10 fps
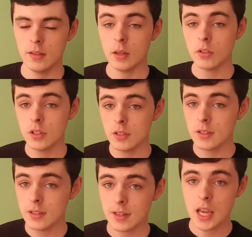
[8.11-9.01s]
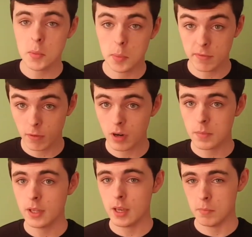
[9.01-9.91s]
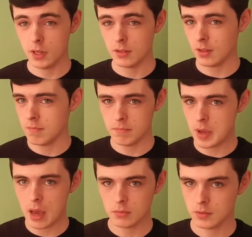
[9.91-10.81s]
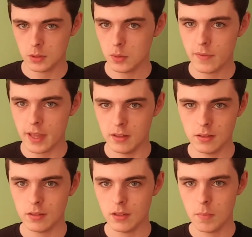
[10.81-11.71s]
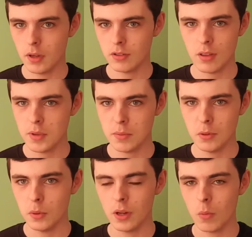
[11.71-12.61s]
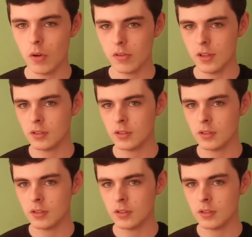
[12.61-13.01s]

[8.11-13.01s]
Now, just as a disclaimer before I begin, because I'm bound to offend a bunch of the people who are going to watch